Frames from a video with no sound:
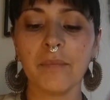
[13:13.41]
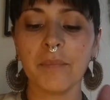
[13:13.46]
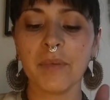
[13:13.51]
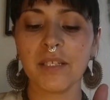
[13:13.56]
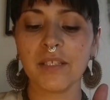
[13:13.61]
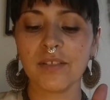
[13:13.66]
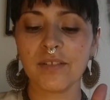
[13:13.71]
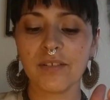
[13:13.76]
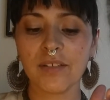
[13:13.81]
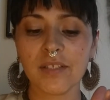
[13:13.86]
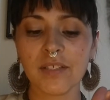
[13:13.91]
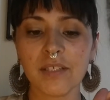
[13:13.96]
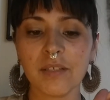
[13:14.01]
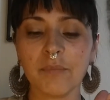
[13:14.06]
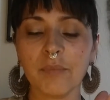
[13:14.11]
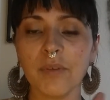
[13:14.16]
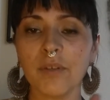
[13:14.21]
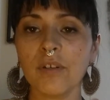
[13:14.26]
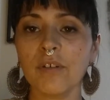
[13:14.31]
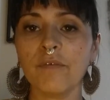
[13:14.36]
It's just a
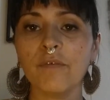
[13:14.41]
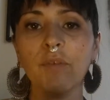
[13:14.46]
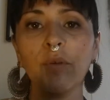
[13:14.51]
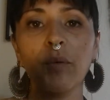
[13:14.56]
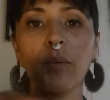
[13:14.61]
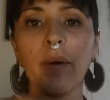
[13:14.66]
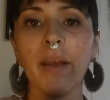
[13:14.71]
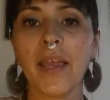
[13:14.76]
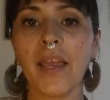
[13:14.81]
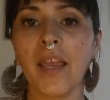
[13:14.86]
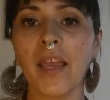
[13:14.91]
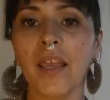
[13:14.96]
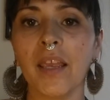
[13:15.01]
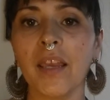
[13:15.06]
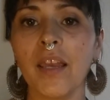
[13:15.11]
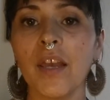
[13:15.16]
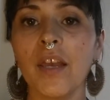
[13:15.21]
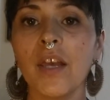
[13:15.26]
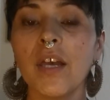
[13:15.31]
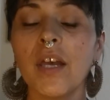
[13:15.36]
beautiful
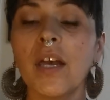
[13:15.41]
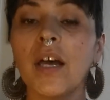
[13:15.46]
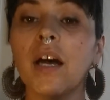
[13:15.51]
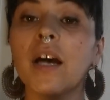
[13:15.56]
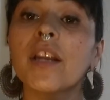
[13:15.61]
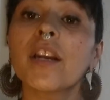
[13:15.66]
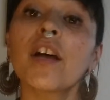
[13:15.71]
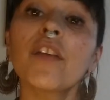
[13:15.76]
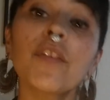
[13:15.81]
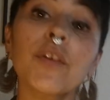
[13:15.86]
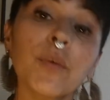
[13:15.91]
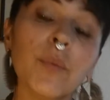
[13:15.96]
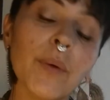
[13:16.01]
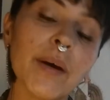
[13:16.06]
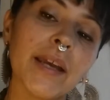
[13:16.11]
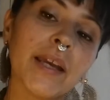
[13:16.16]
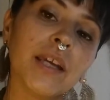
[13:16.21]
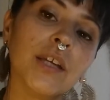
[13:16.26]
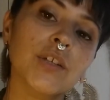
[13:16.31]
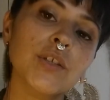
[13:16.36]
way, another
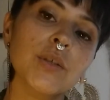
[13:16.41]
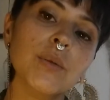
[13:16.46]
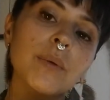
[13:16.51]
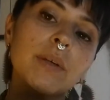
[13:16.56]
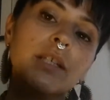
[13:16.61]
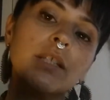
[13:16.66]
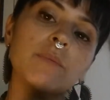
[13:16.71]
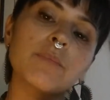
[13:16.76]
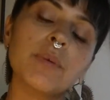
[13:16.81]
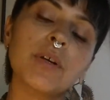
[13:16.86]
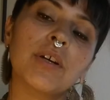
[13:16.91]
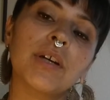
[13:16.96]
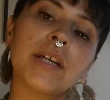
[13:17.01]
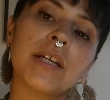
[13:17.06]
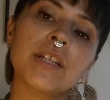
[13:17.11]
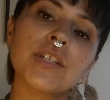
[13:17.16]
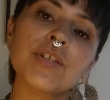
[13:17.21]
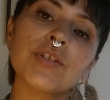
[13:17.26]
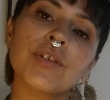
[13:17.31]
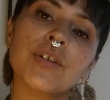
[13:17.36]
way to
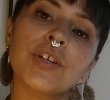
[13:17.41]
experience